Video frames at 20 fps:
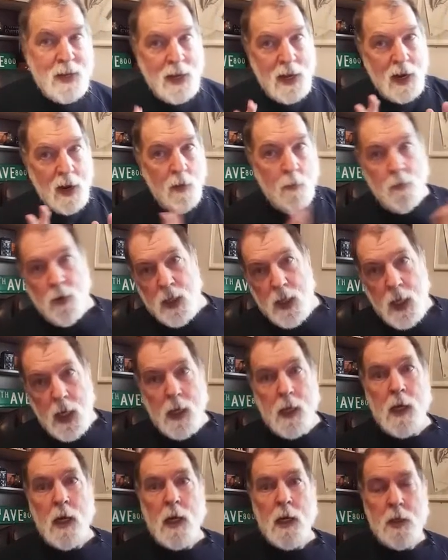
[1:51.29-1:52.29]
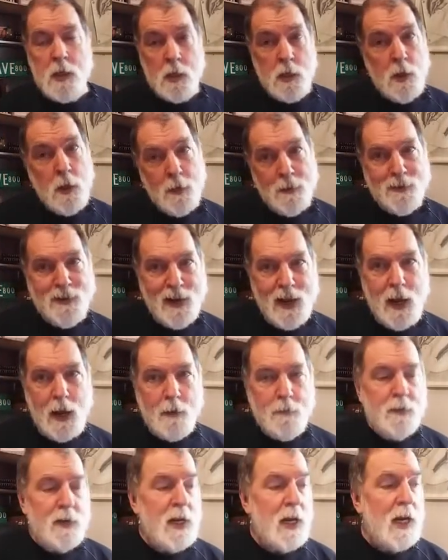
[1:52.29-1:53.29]
Everything to their
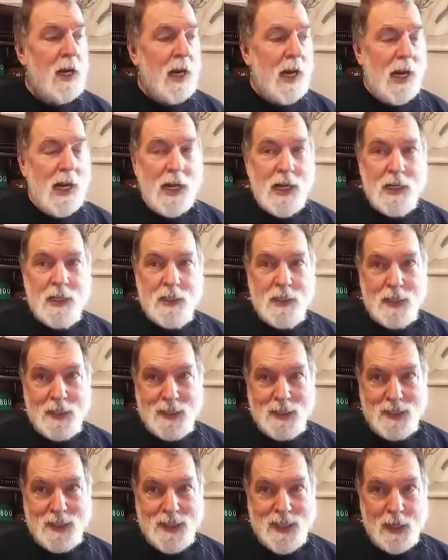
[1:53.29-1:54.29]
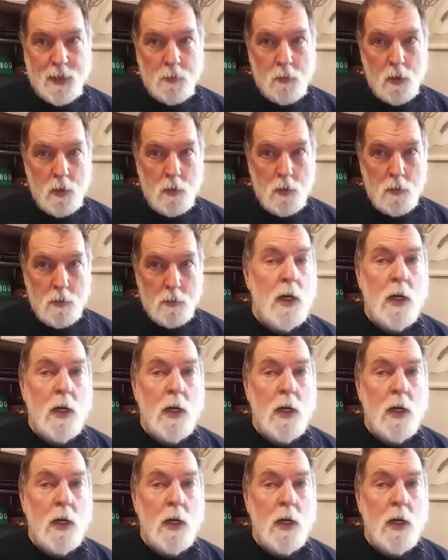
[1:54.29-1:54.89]
left is 0.